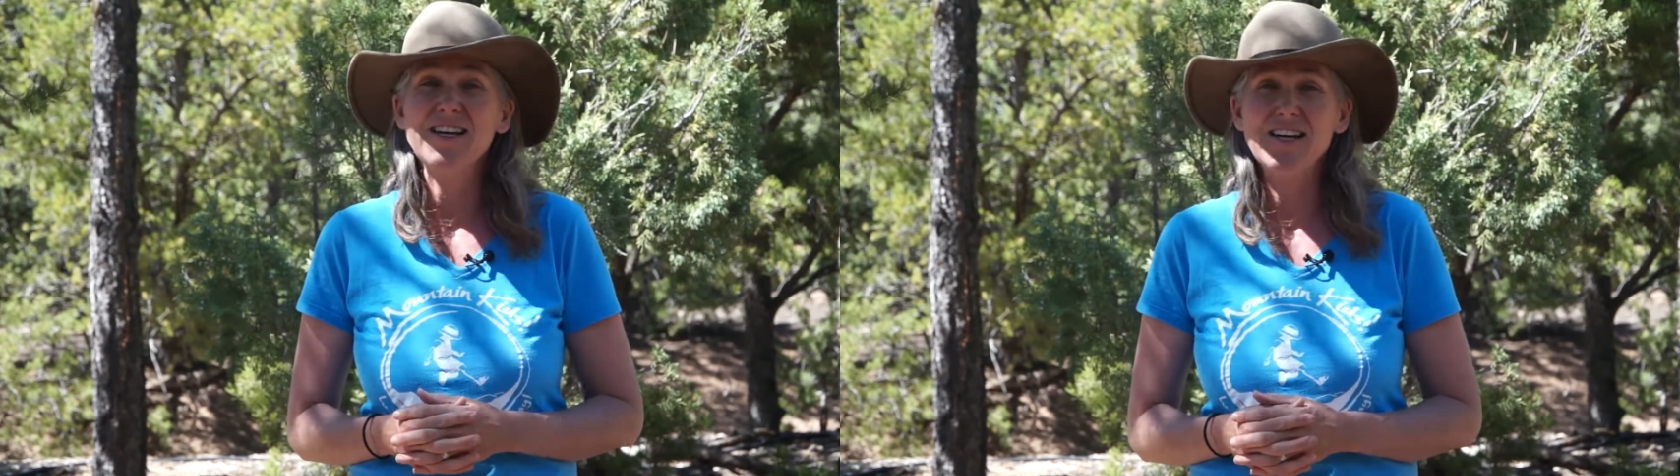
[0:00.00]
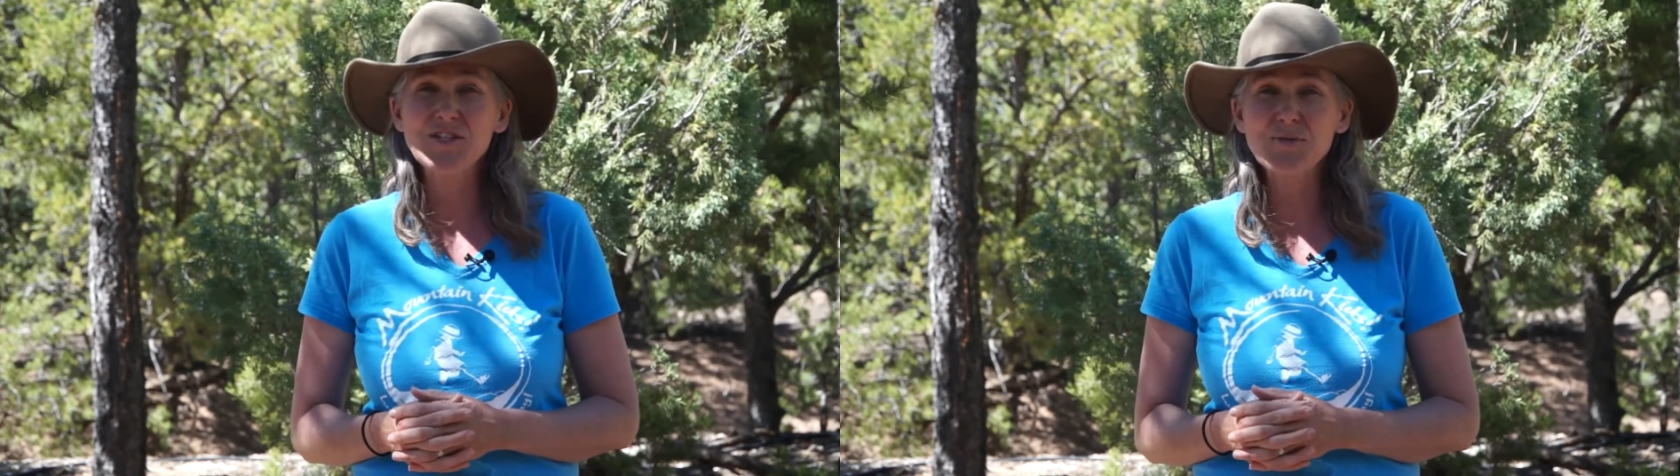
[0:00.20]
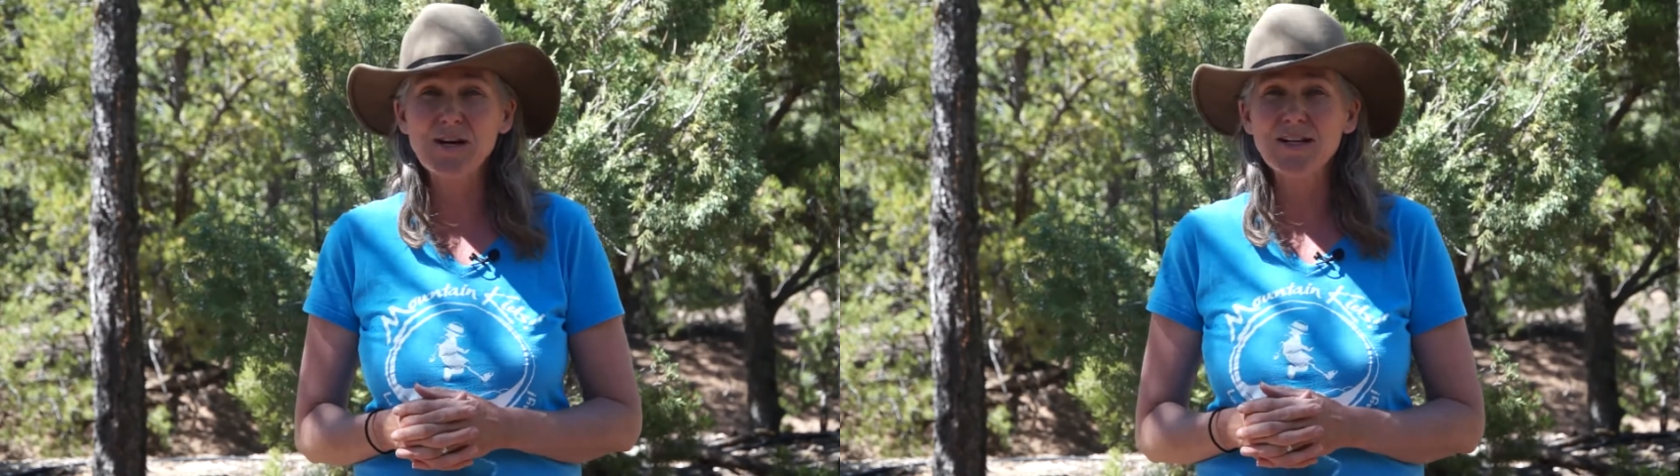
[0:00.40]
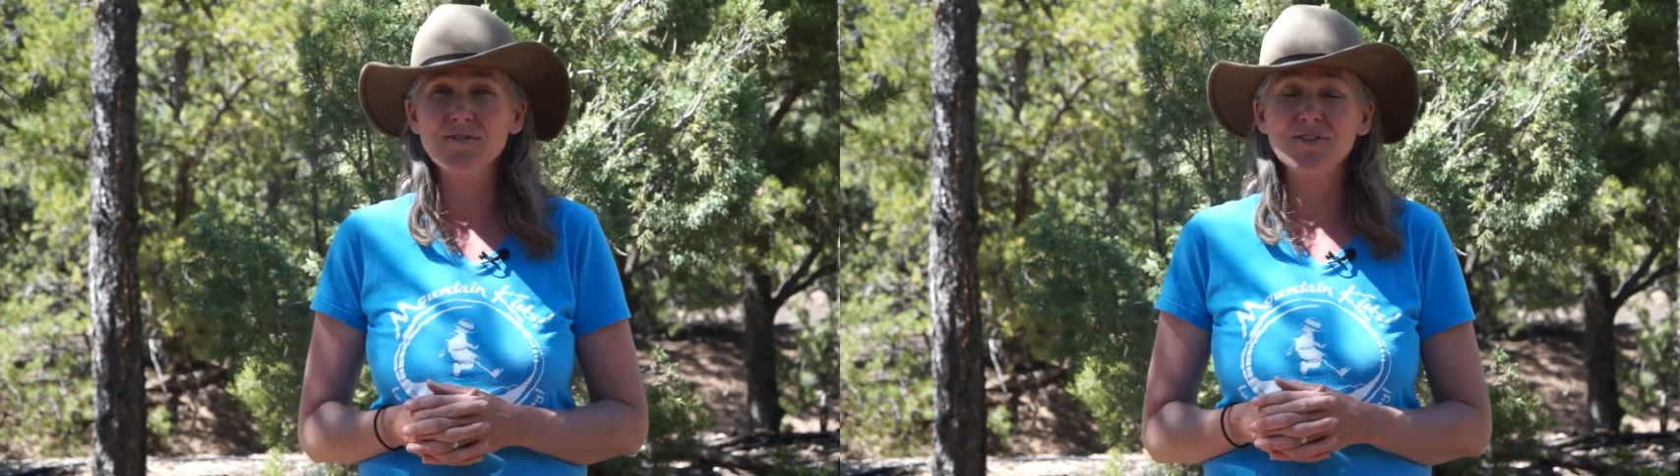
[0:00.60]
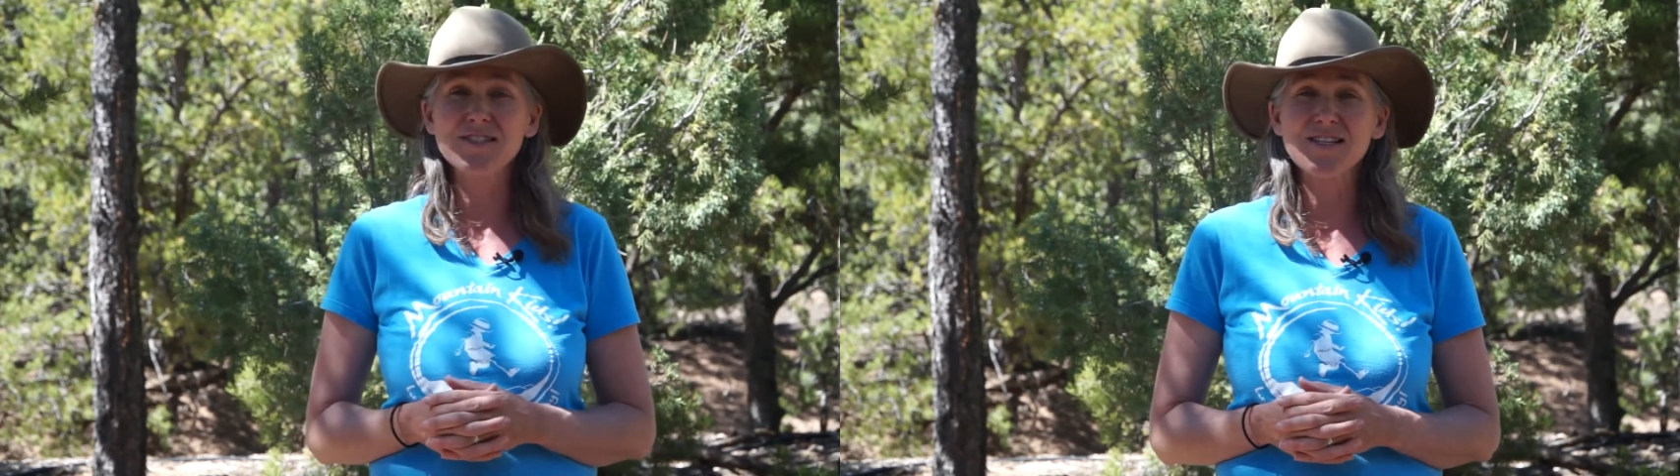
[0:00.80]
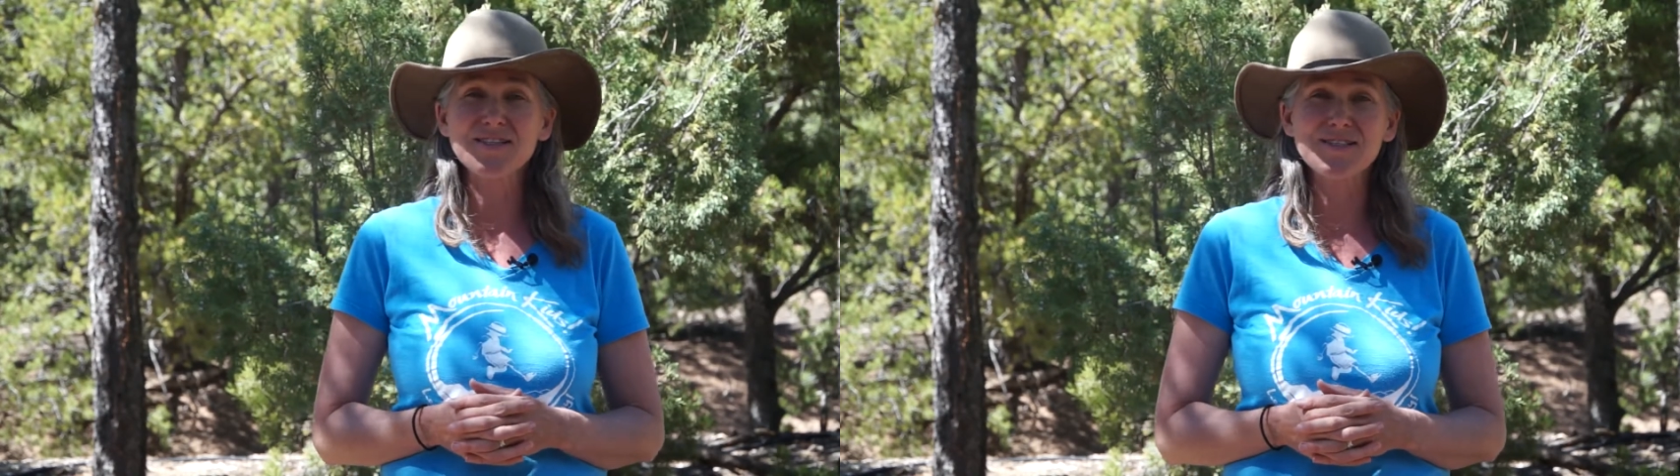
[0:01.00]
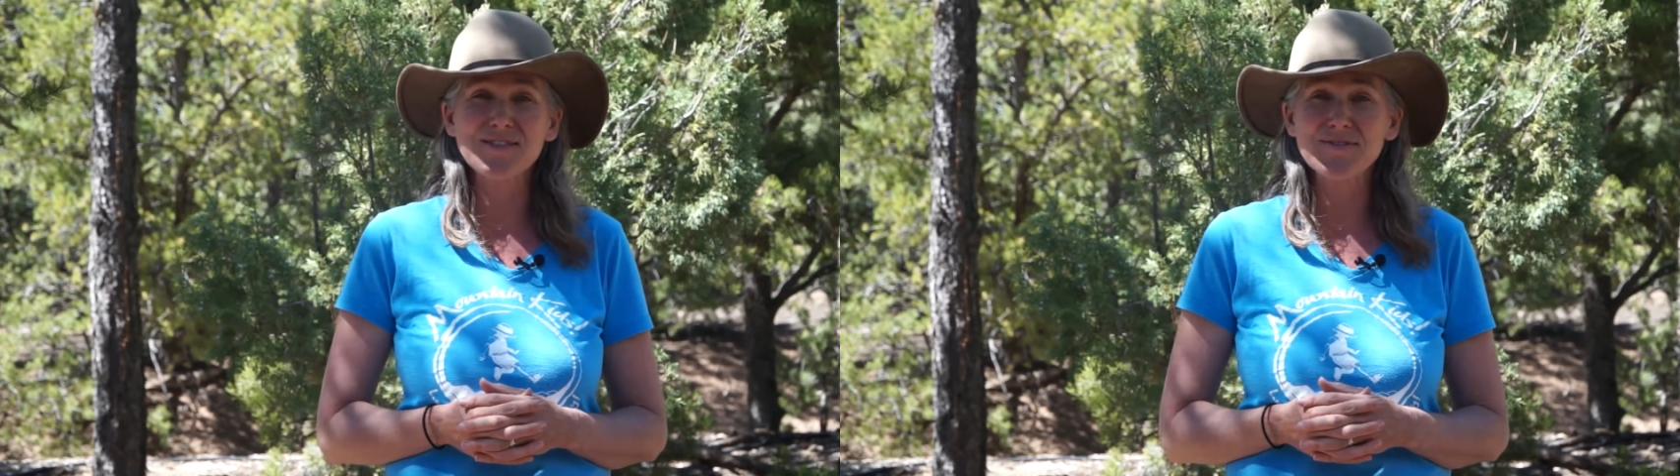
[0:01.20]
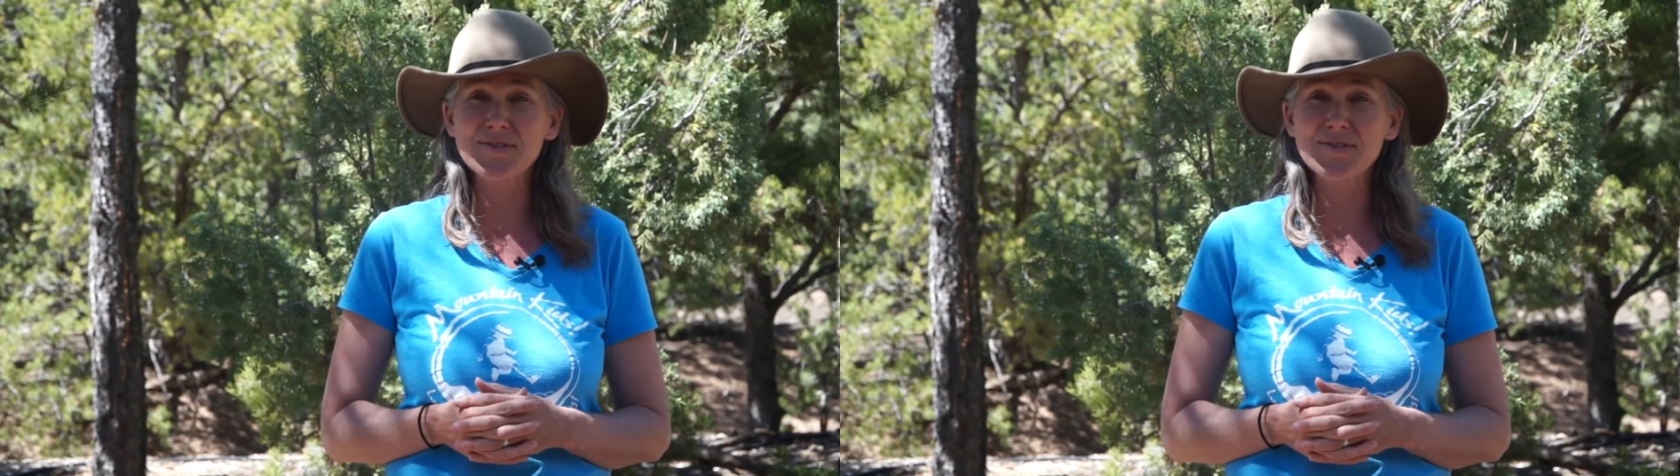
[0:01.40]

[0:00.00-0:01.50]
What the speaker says: and try different senses of